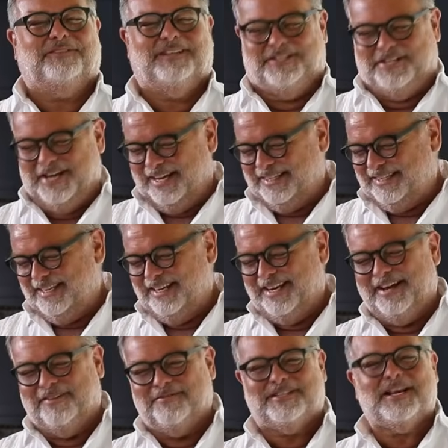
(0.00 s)
to check the
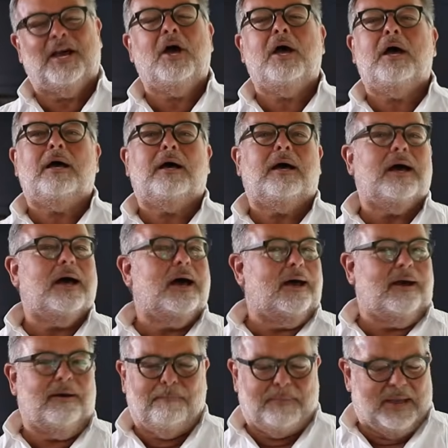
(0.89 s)
names,
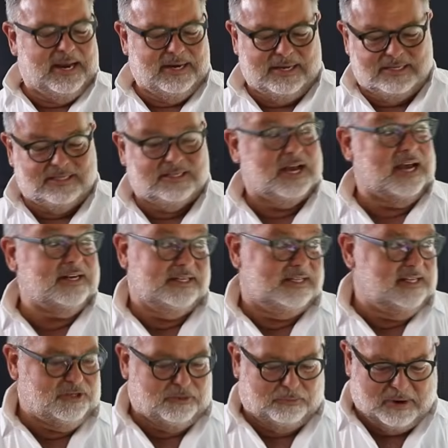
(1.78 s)
paid us.
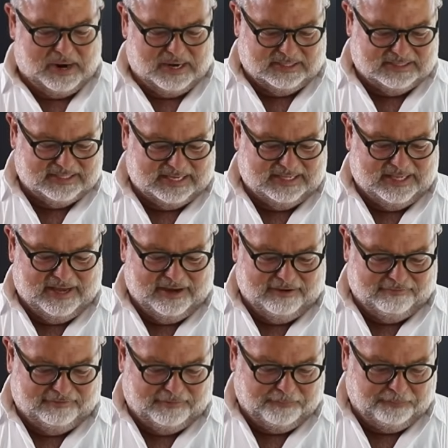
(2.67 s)
These are products I
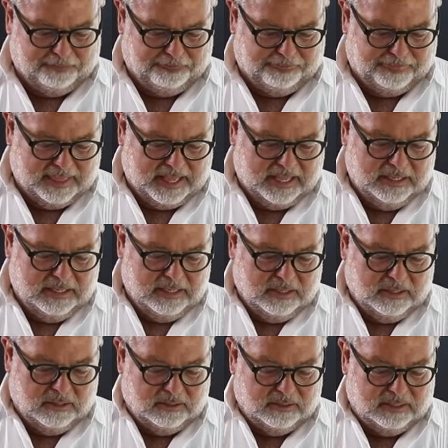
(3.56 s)
love.
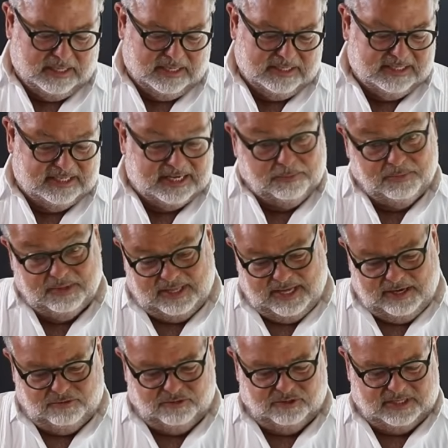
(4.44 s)
Same with
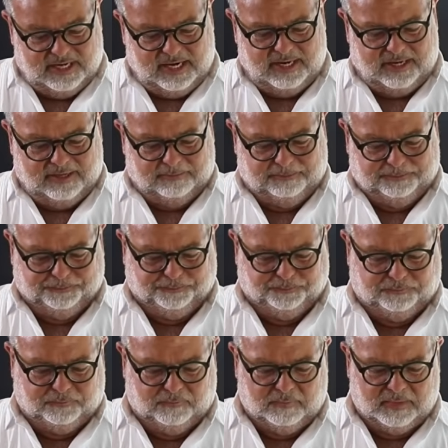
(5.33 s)
Le Creuset.
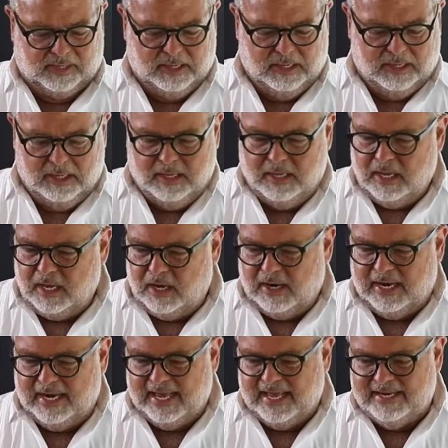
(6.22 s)

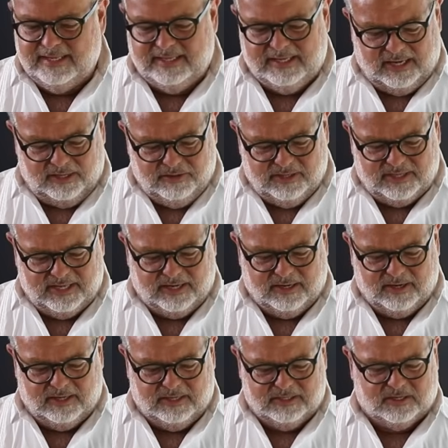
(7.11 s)
All right, and the other
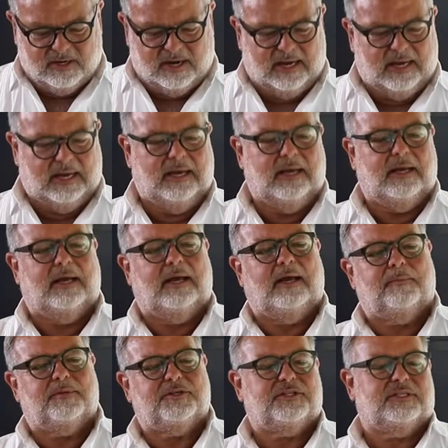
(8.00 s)
thing, so
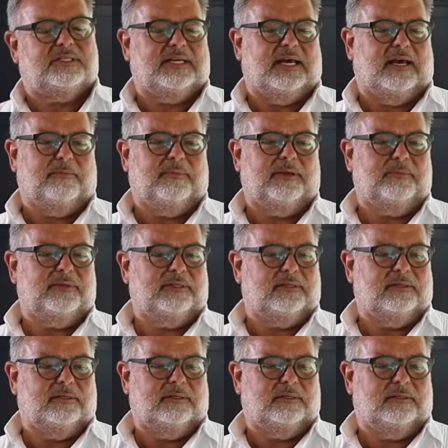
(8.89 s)
how much is that? Maybe
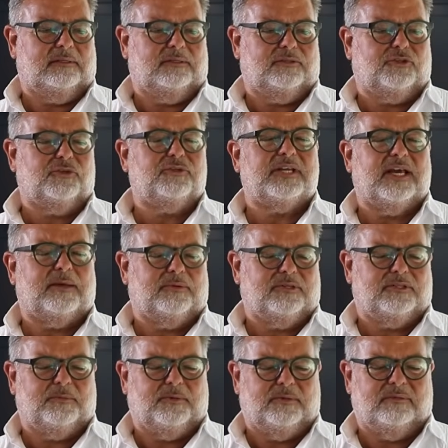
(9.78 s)
2
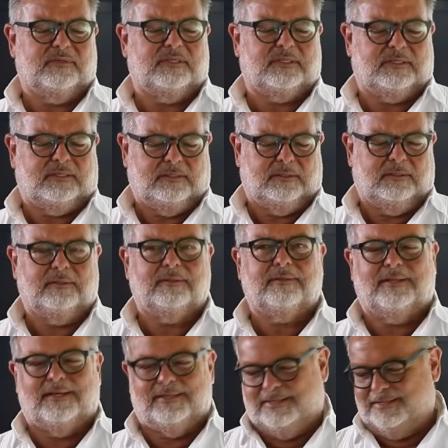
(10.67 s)
tablespoons?
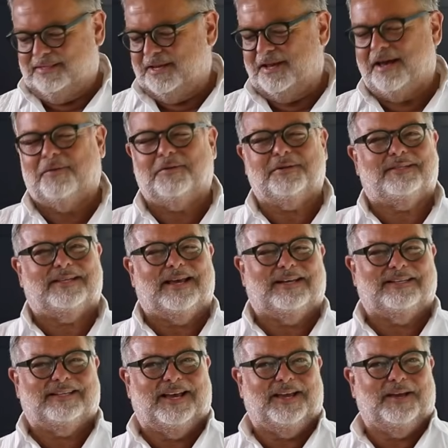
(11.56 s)
That's how
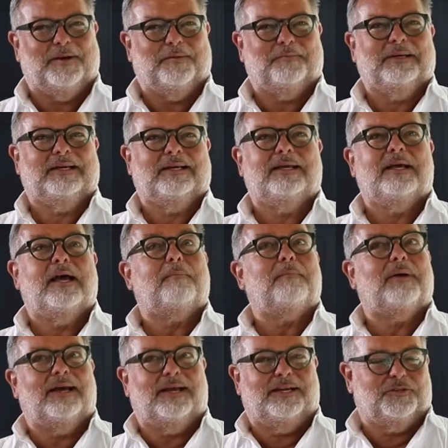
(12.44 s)
exact I am.
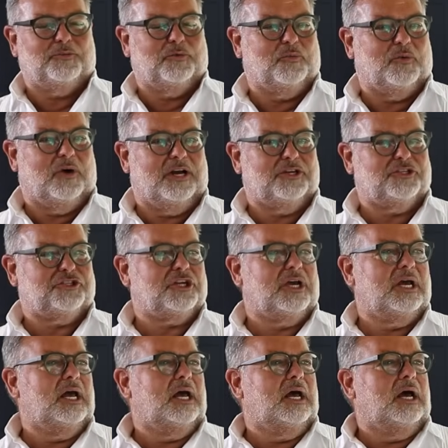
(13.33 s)
My hands were washed.
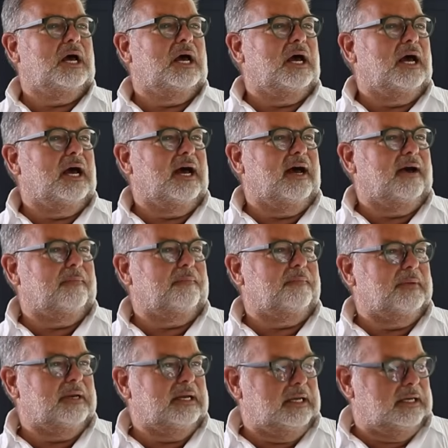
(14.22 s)
And